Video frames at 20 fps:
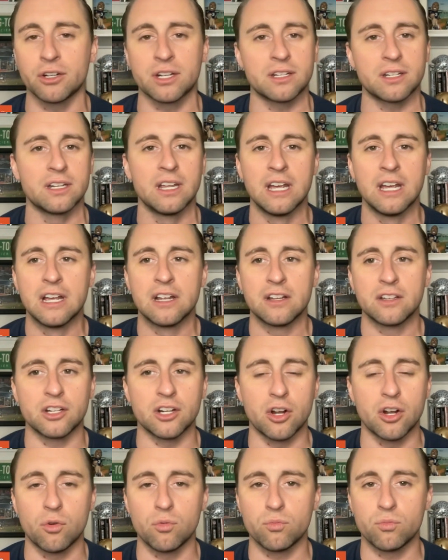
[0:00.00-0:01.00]
And,
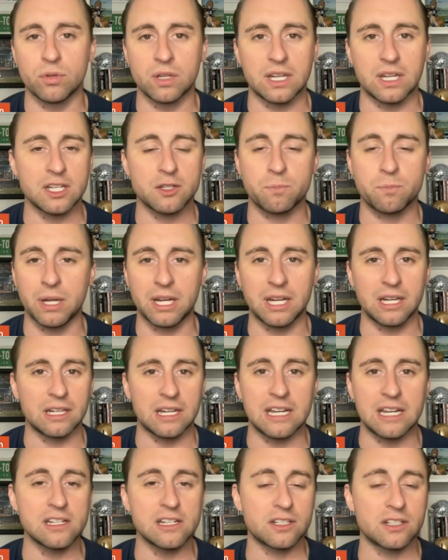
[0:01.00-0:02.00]

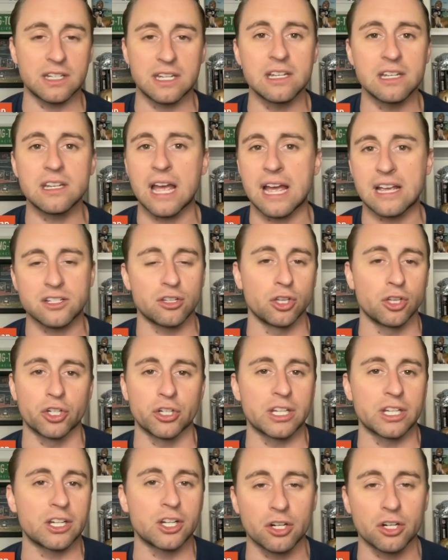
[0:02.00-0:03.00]
he has a
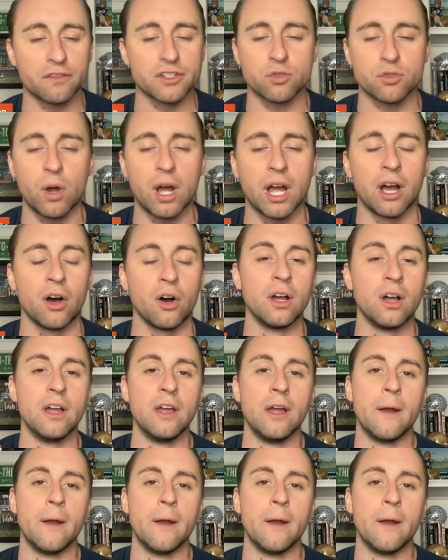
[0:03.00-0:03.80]
learning curve as well.